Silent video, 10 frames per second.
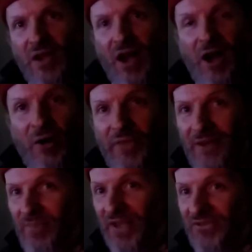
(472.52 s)
Oh,
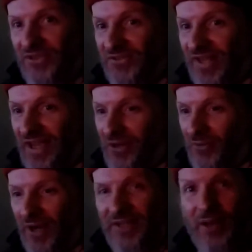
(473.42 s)
that bass is like
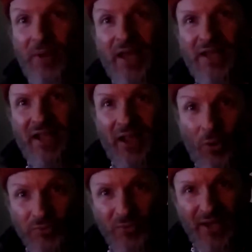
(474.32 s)
right now,
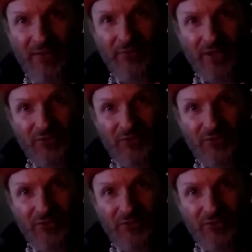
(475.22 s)
also kind of like